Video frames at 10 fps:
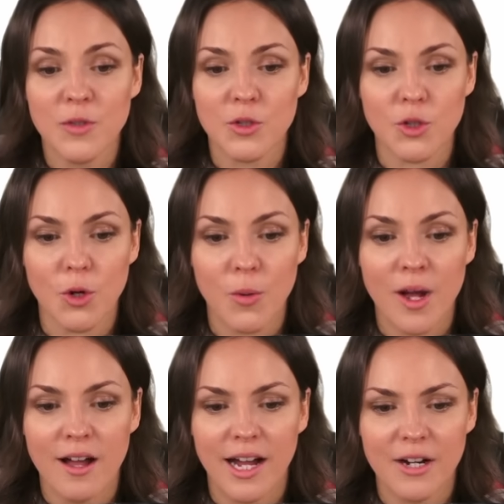So
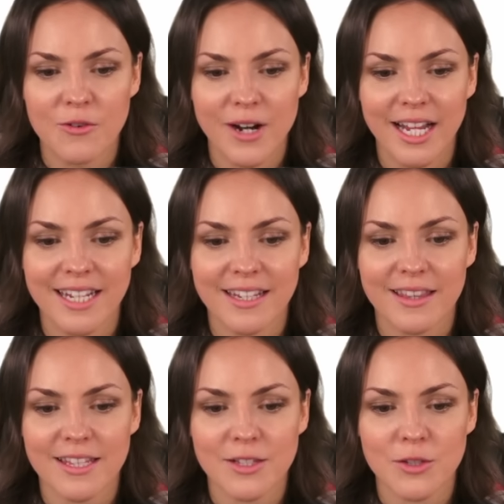I
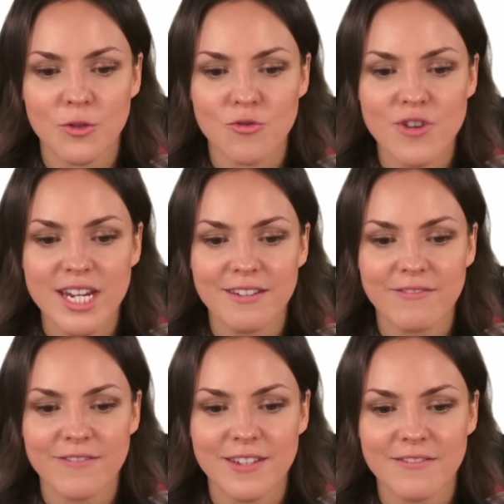write this green
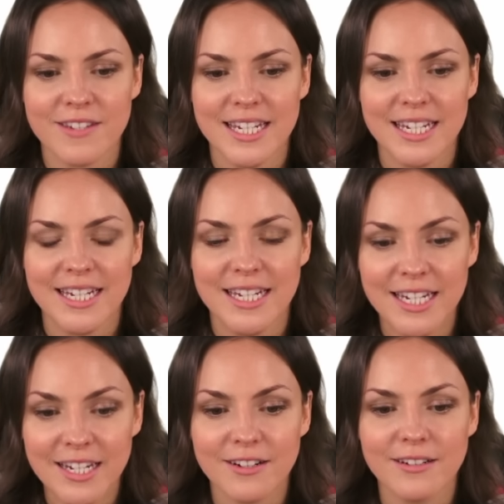50
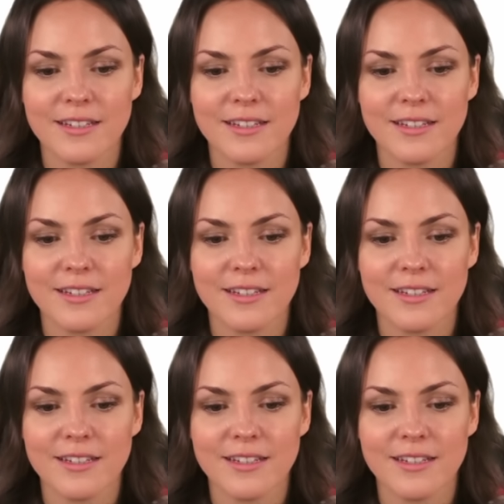here.